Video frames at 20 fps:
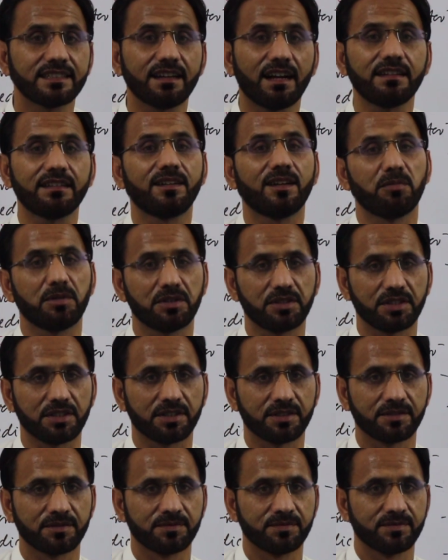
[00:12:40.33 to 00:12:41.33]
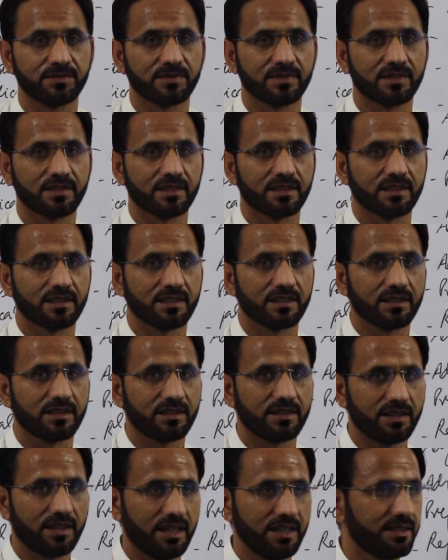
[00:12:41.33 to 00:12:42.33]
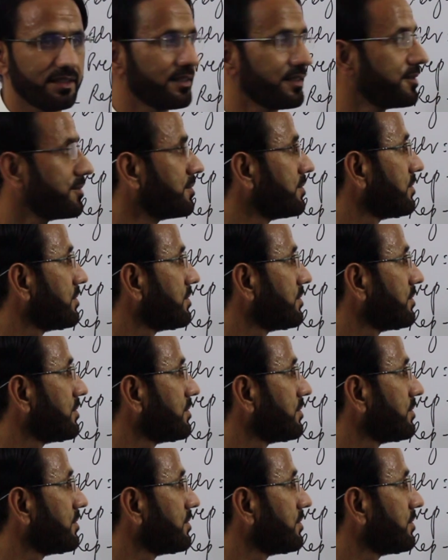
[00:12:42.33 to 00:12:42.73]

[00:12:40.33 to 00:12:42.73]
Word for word: not double T, right?